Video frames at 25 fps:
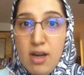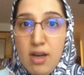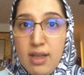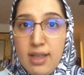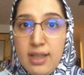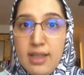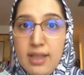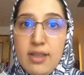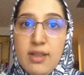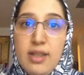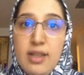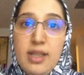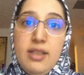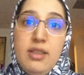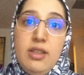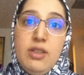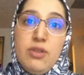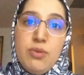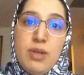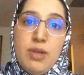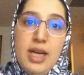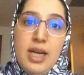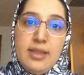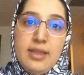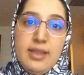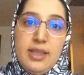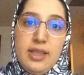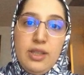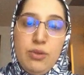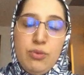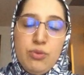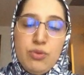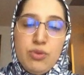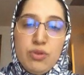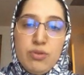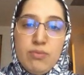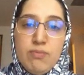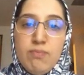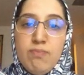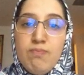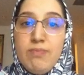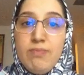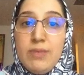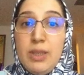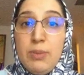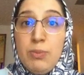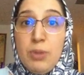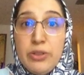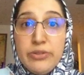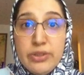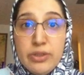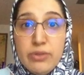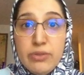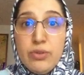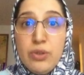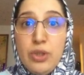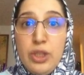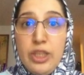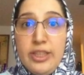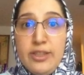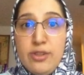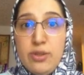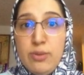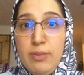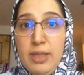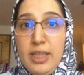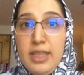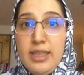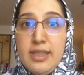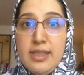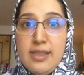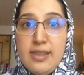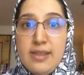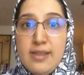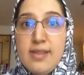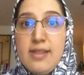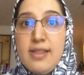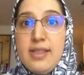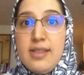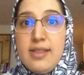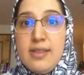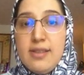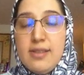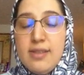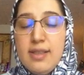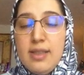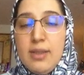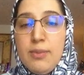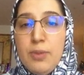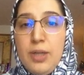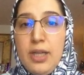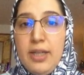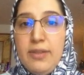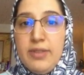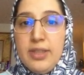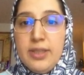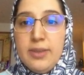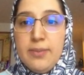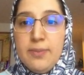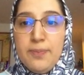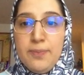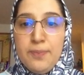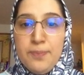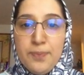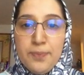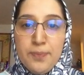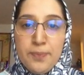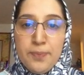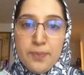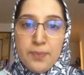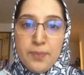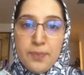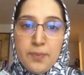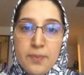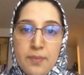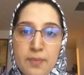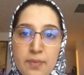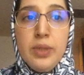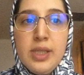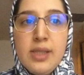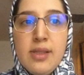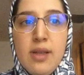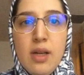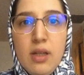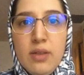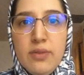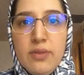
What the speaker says: and I need to add a huge amount of noise to make this a statistic private. To solve